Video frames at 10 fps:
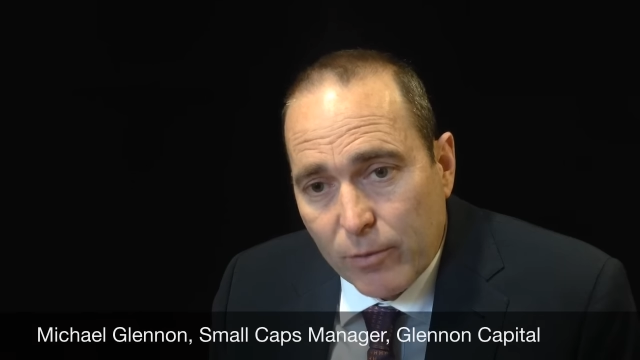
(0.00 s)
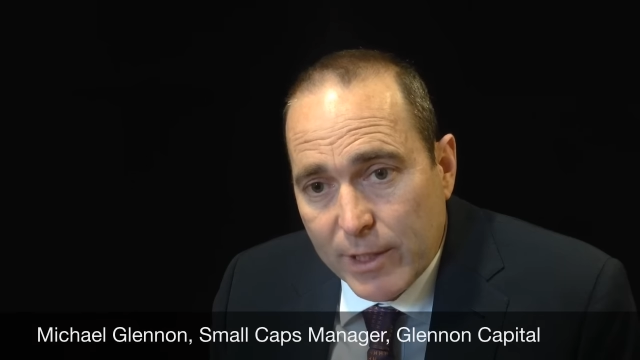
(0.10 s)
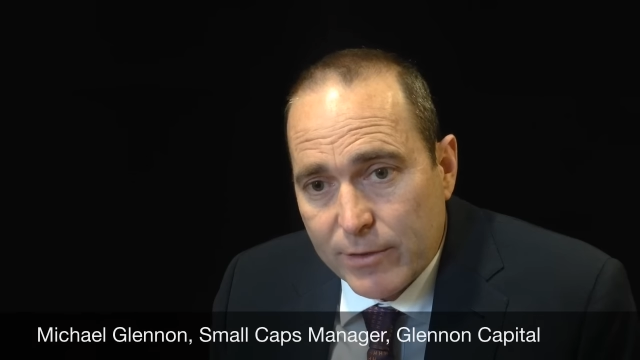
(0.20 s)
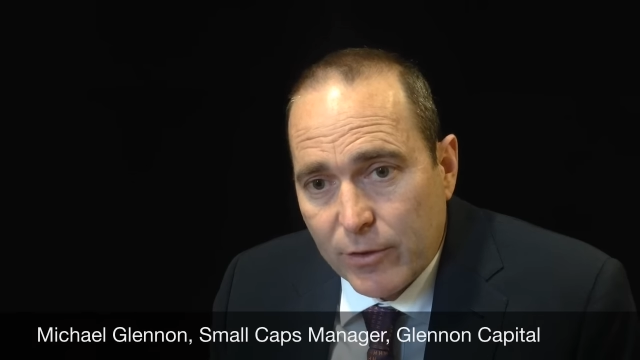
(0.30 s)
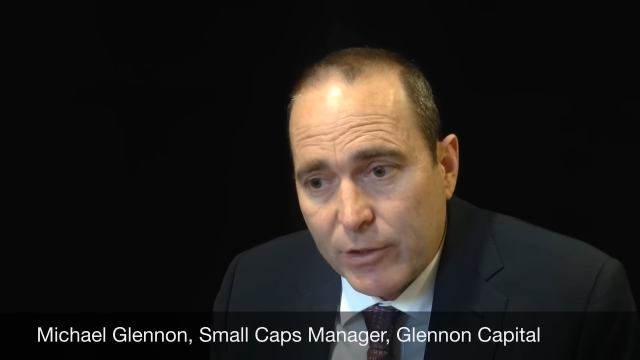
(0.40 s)

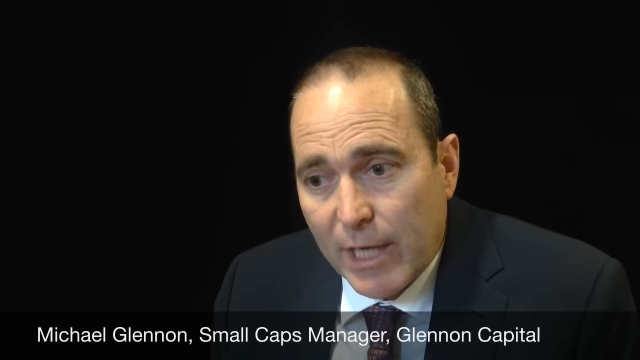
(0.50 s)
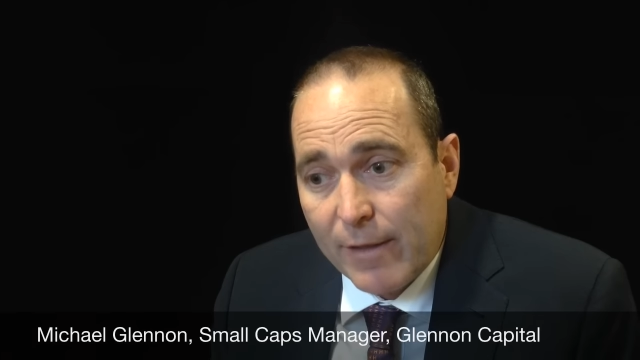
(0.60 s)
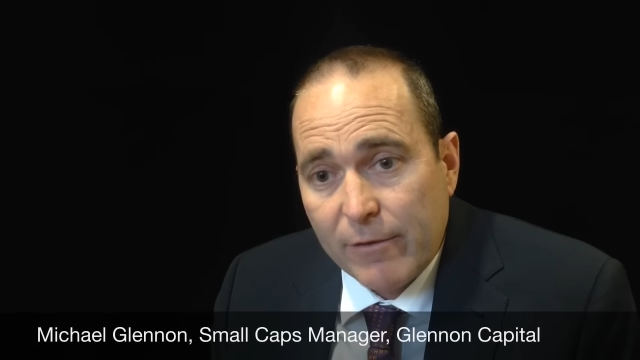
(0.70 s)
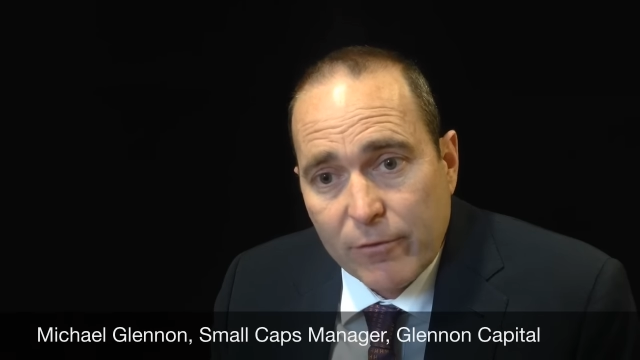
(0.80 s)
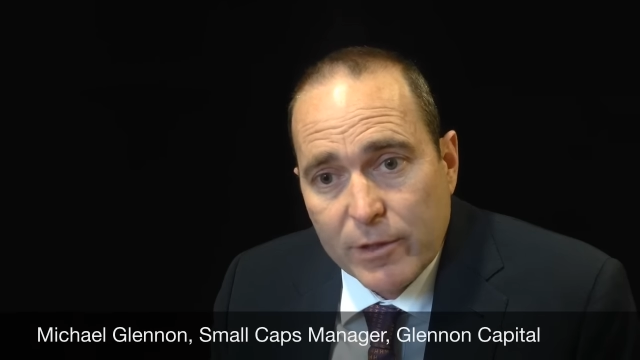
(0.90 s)
researched,
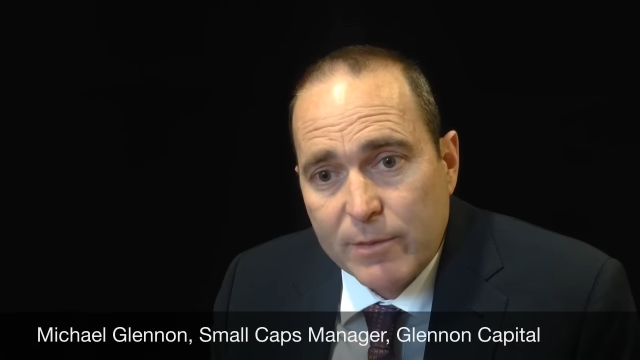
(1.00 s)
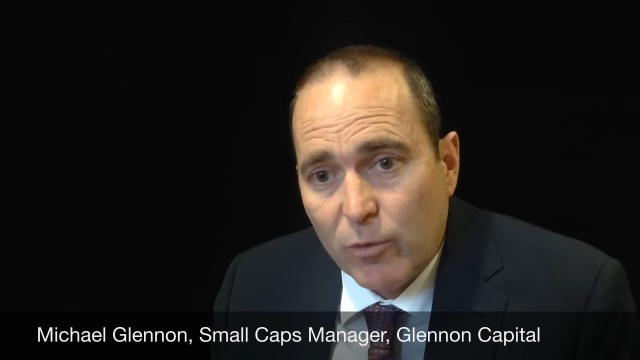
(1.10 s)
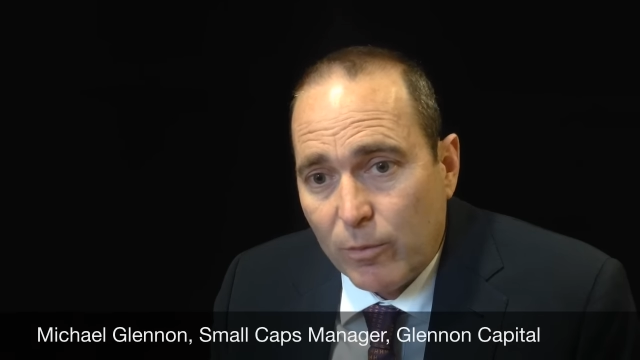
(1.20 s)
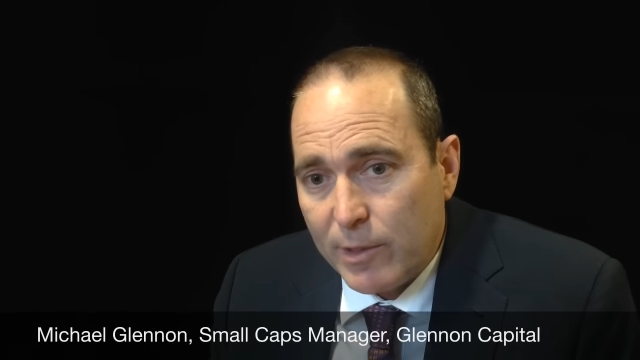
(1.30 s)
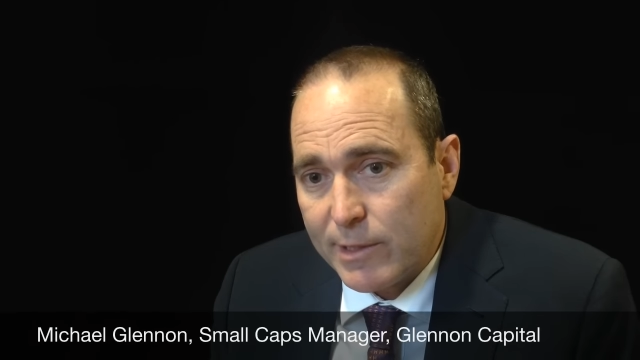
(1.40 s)
and they're very
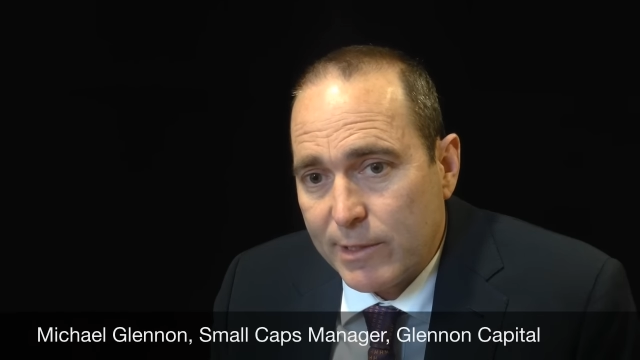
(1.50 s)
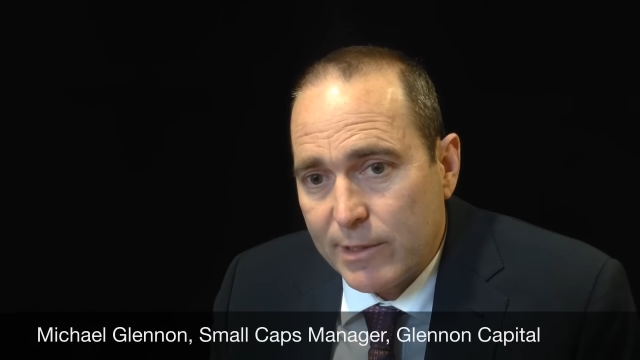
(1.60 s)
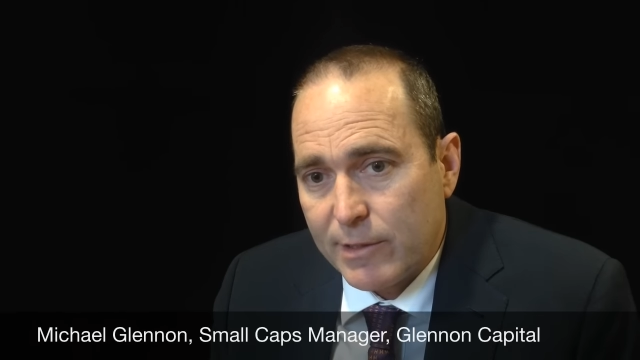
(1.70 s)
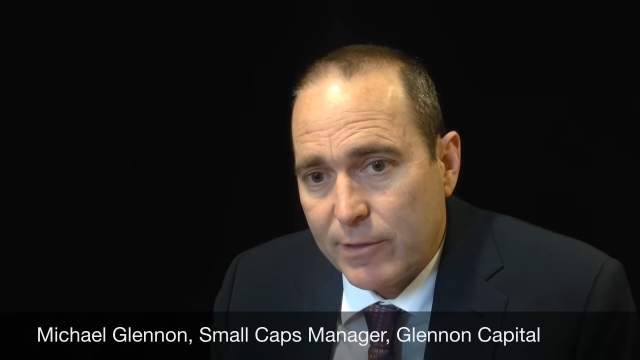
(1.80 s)
small businesses.